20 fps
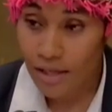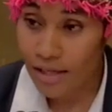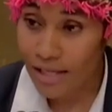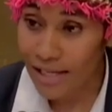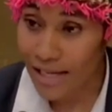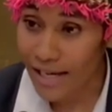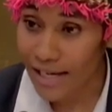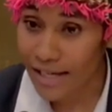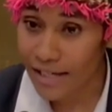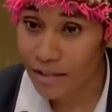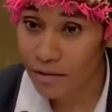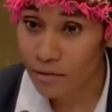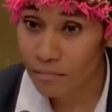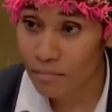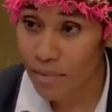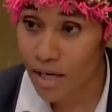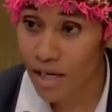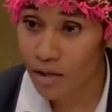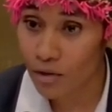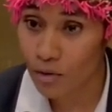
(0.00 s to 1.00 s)
land,
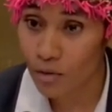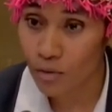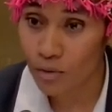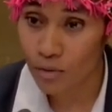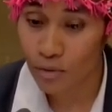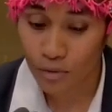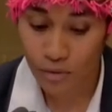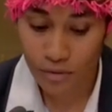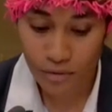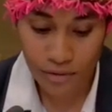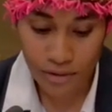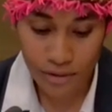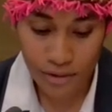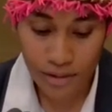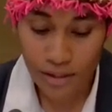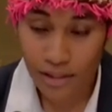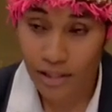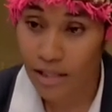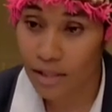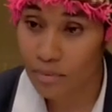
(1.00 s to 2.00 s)
Mako,
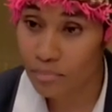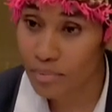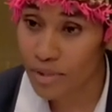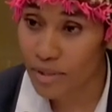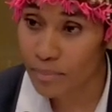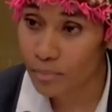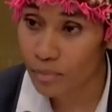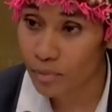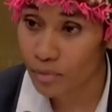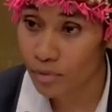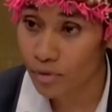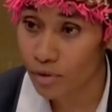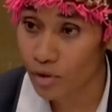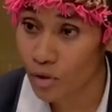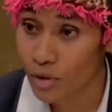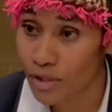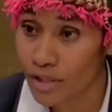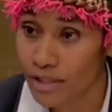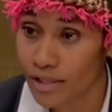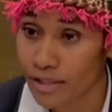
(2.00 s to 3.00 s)
and people,
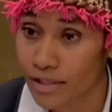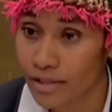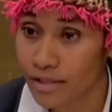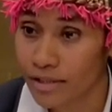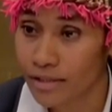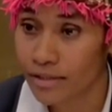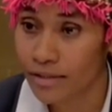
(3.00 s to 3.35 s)
Noni.